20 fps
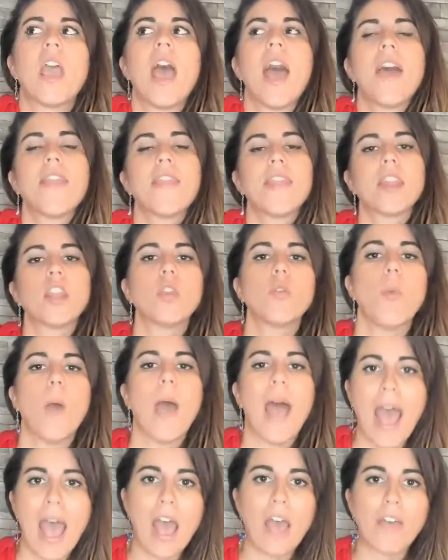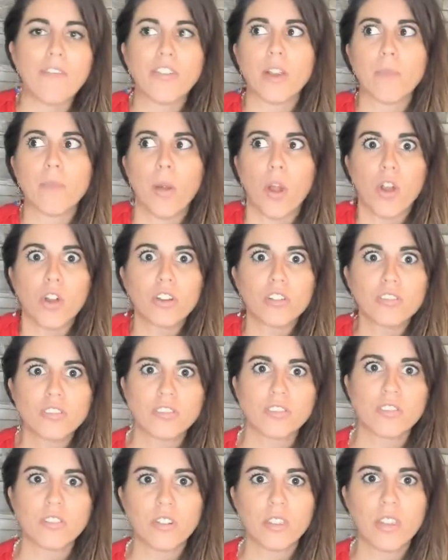And then you have your
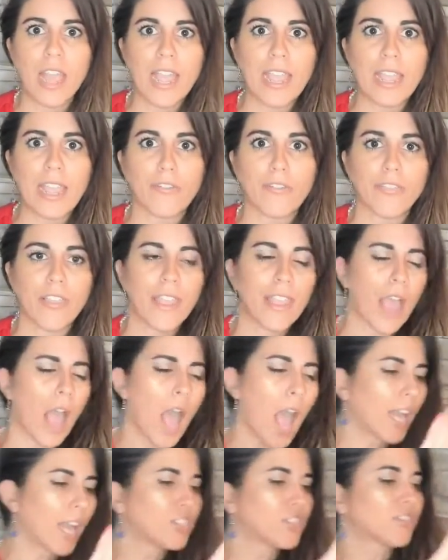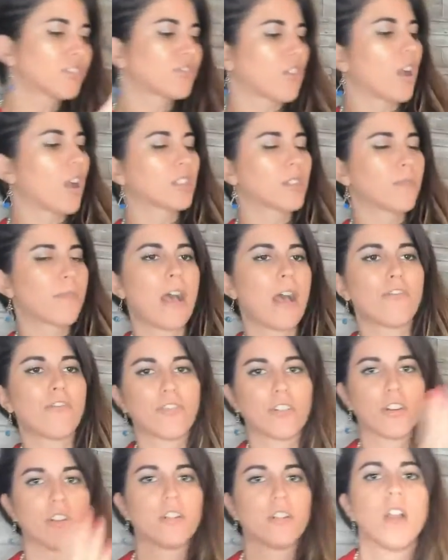personal life, like I just talked about
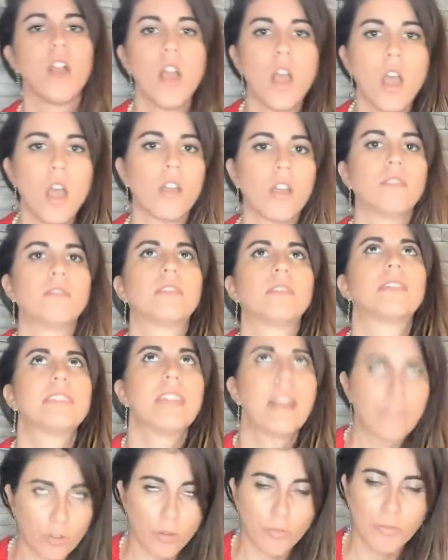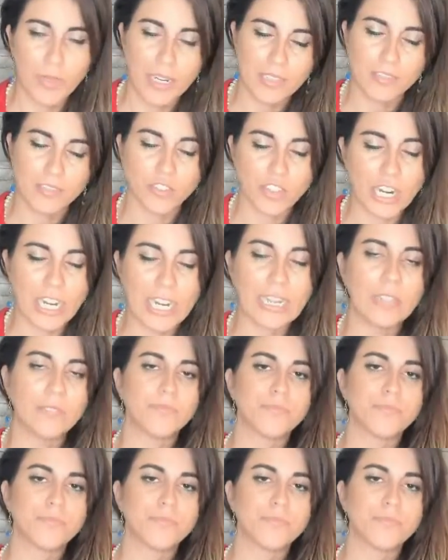for several minutes straight